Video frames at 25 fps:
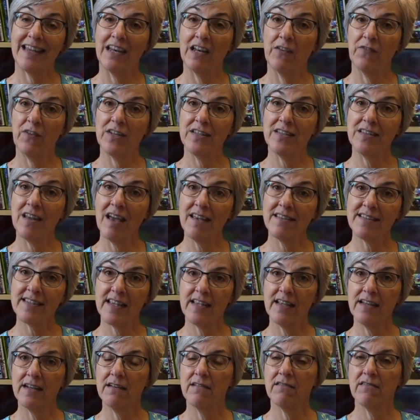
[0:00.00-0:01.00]
And if it
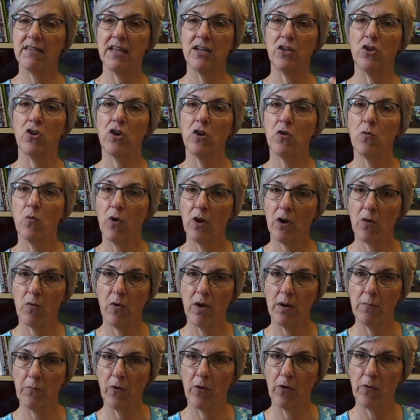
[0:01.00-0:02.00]
doesn't, then you can work
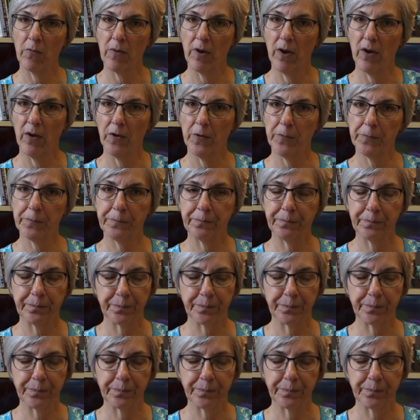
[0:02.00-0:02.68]
one more row.